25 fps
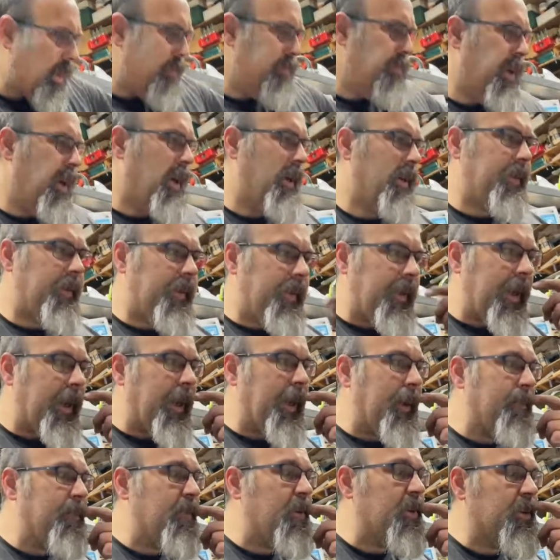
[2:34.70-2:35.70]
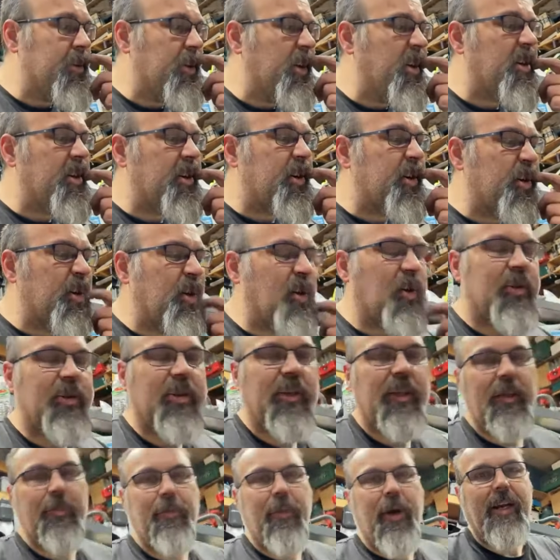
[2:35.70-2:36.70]
But there's certain tools
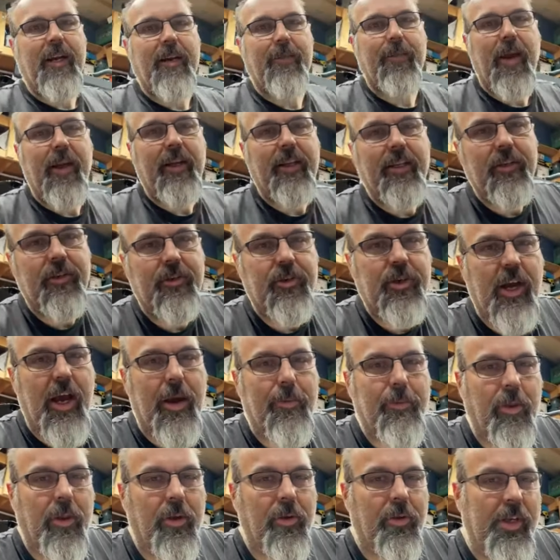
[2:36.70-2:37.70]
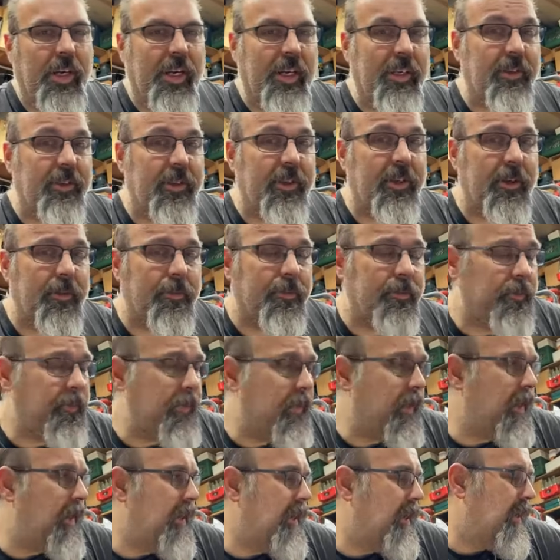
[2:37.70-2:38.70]
you can buy to make this job a little easier.
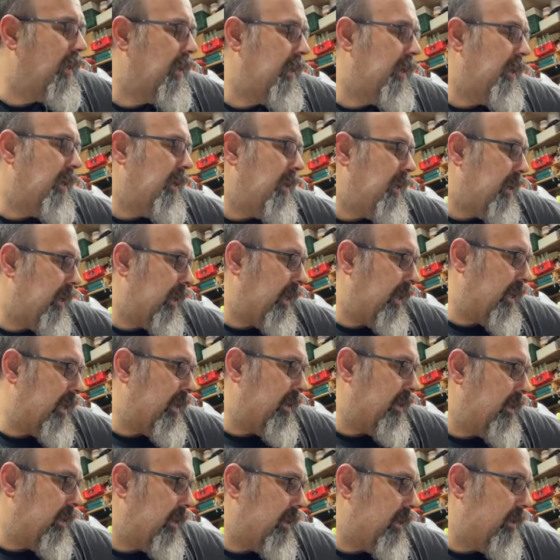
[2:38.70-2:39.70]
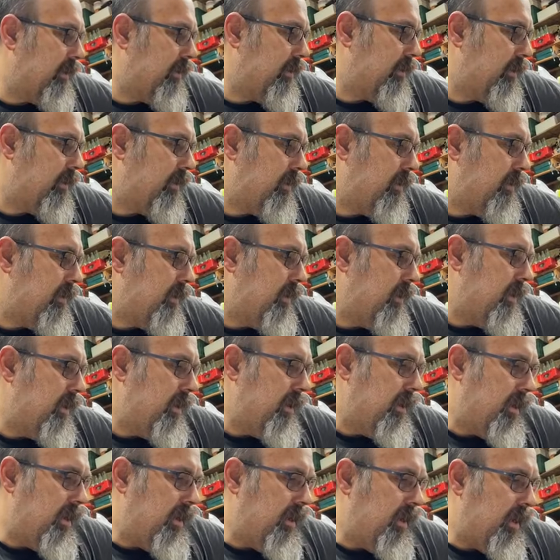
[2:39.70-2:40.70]
And one
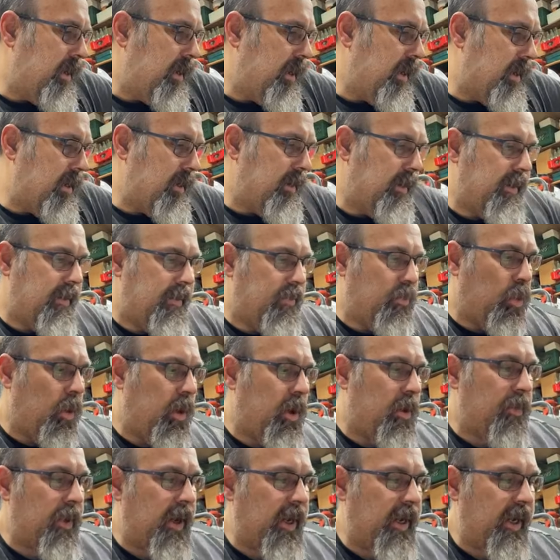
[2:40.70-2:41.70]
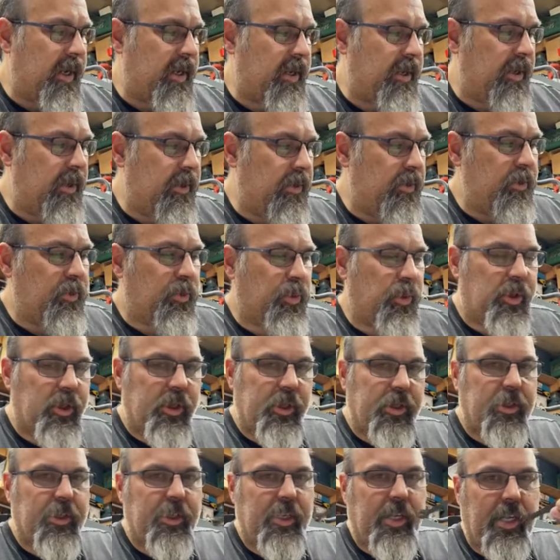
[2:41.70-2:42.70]
of them I didn't use, which
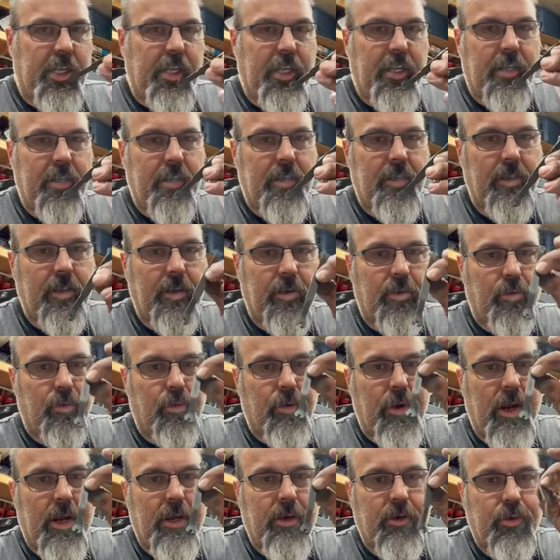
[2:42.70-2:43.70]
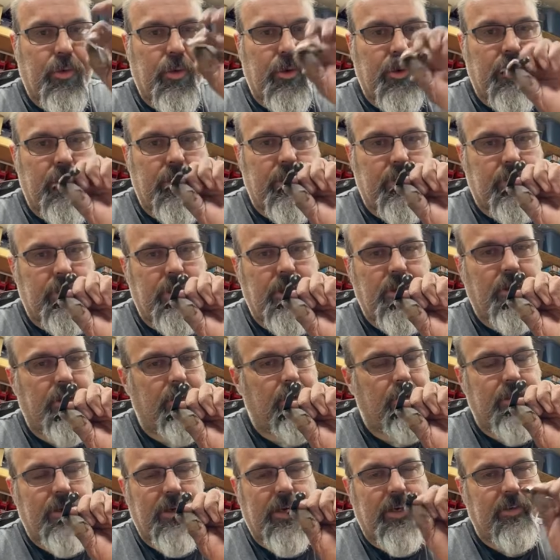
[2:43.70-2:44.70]
is the little wrench, which you could
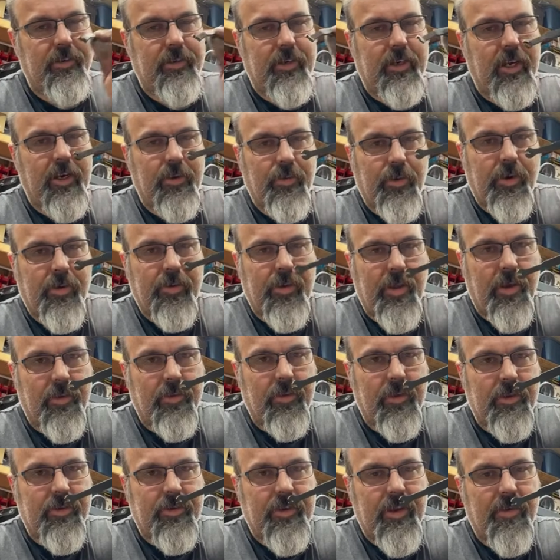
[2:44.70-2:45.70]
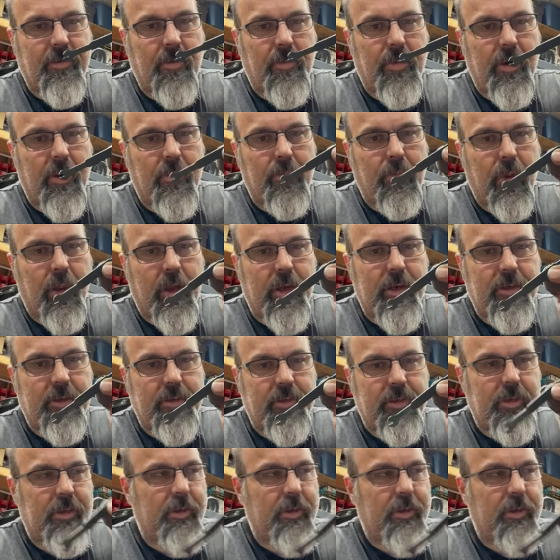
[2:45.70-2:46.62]
easily get away without this, and have a pair of pliers to